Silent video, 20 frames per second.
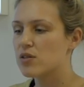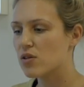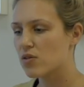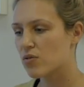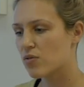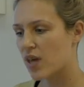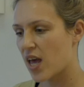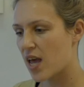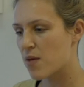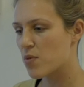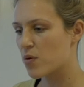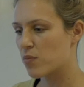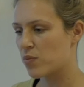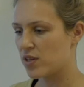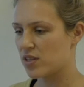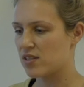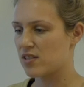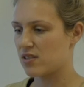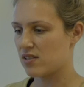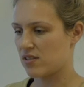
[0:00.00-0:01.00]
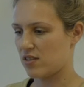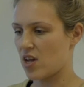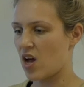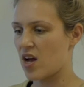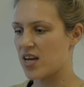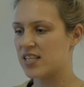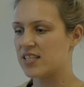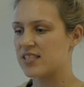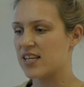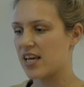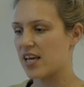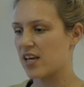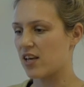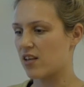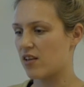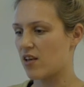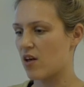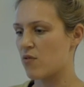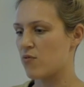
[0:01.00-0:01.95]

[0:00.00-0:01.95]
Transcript: sort of came up with this idea